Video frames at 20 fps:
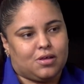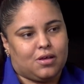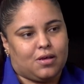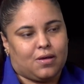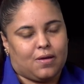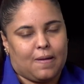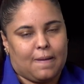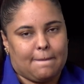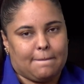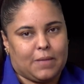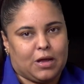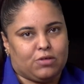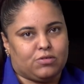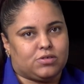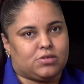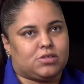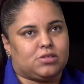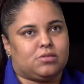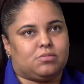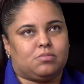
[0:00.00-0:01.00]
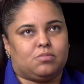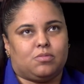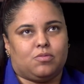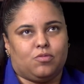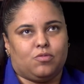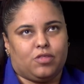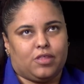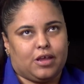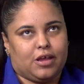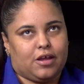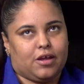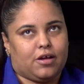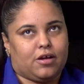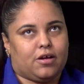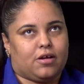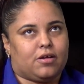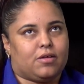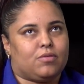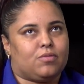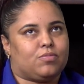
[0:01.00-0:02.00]
I was
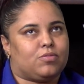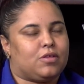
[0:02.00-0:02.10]
there.